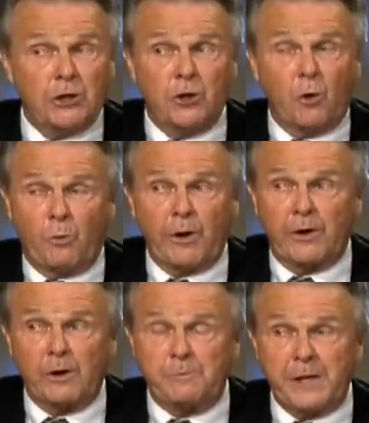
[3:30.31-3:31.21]
You know, we're
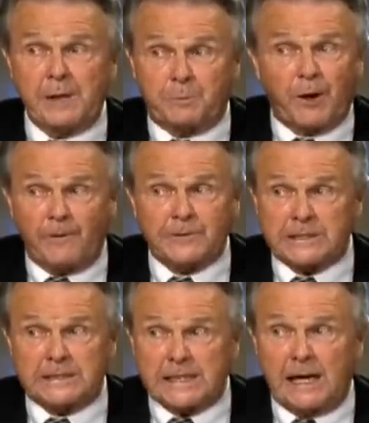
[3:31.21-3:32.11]
in a big
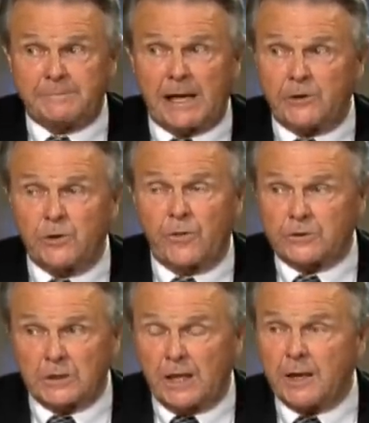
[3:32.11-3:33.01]
prophecy time now. You know,
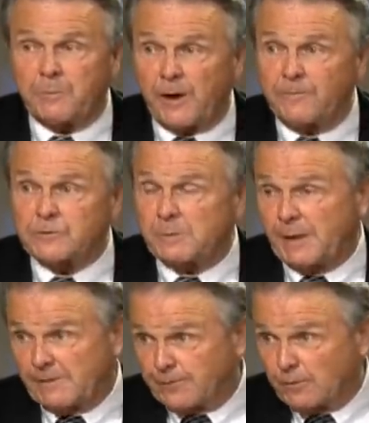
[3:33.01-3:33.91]
there's a lot of prophecy
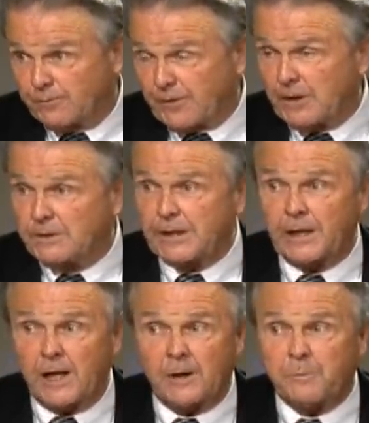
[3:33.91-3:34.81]
being fulfilled, and
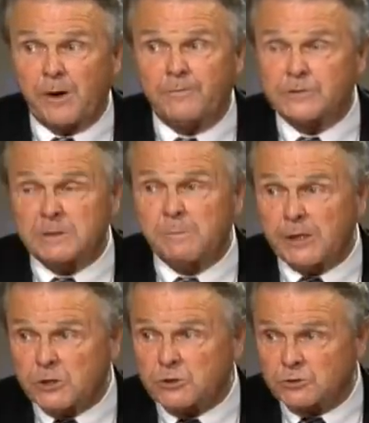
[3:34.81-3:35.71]
a lot of prophecy
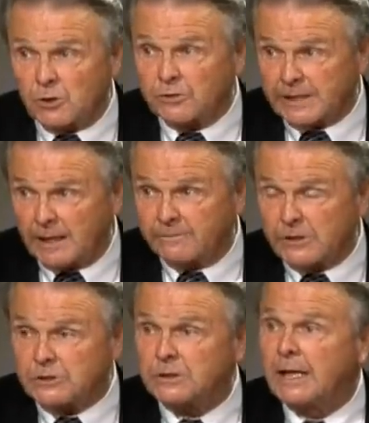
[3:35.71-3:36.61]
ministers on
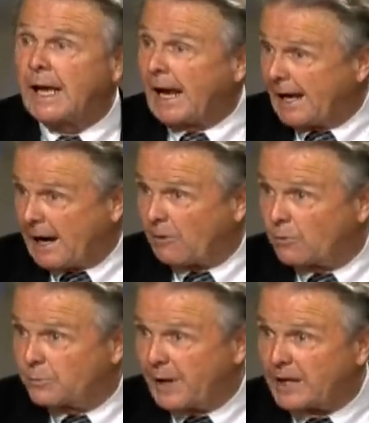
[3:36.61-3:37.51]
television, and our
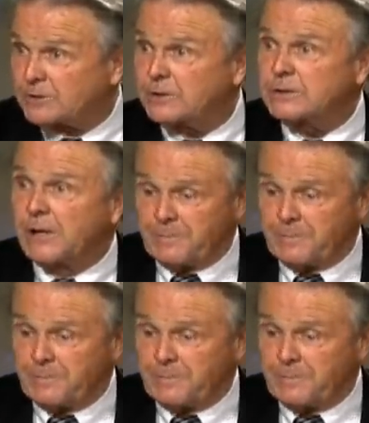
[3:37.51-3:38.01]
own pastors.